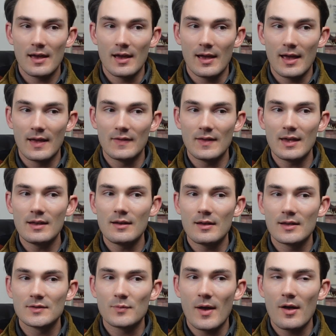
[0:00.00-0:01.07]
Uh, and then,
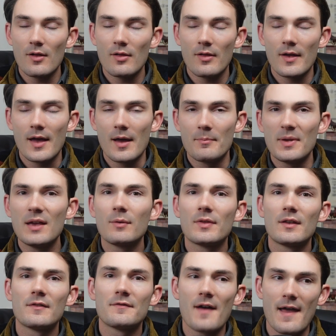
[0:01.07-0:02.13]
as well, uh, being
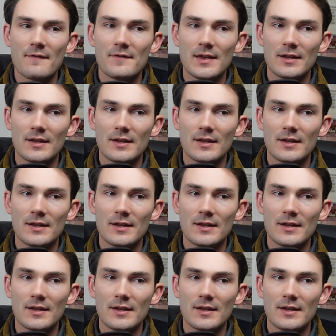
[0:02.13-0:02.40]
within 5